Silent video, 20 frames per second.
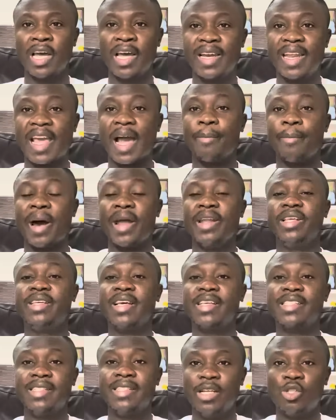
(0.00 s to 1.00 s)
Their
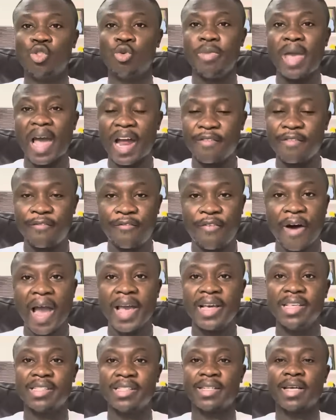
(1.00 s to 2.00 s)
managers need to be
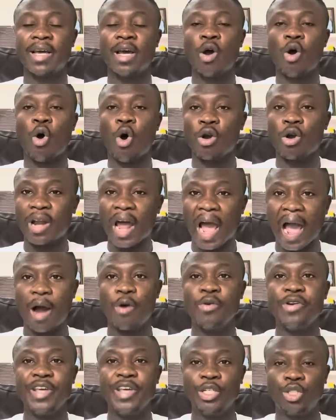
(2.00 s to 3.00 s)
advised on
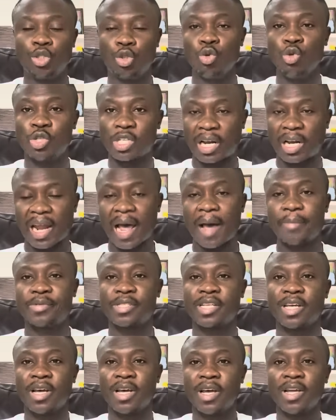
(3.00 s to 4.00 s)
how they choose clubs